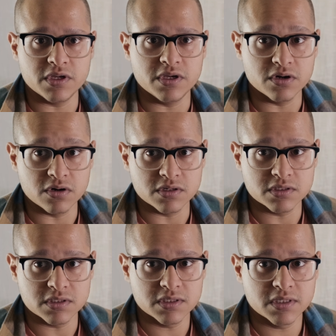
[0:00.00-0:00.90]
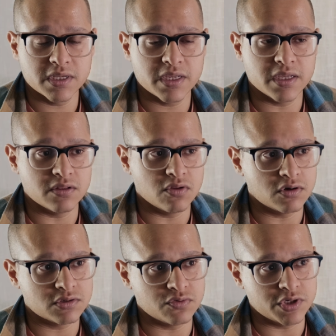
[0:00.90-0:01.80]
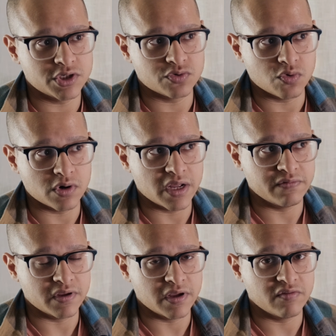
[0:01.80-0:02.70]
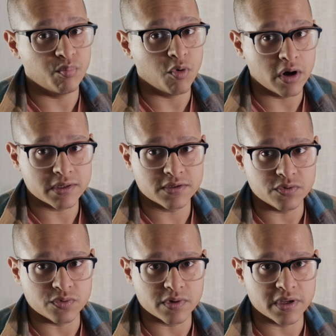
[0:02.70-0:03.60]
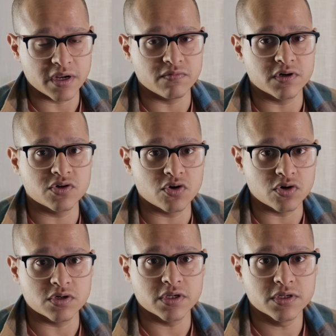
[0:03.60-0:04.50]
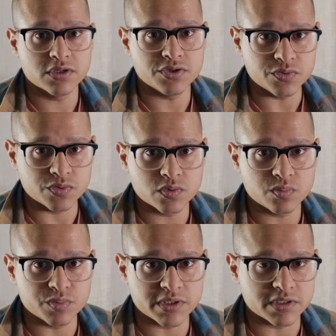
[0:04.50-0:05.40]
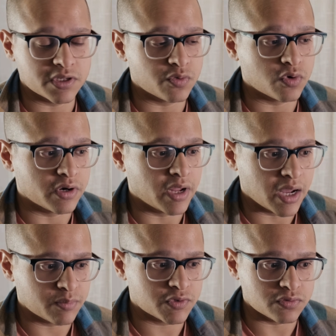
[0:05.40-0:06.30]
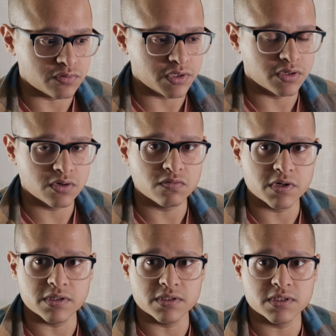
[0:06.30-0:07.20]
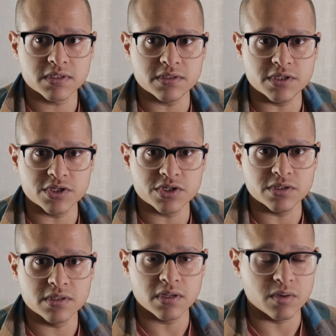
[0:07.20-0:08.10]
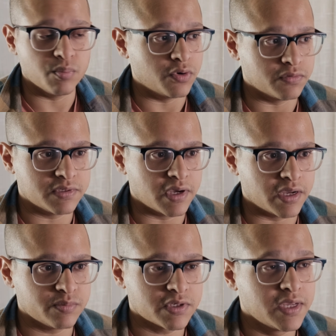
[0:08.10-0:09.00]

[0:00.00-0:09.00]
years, and long story short, I've bought two and I returned two because they were in absolutely horrendous condition in both times.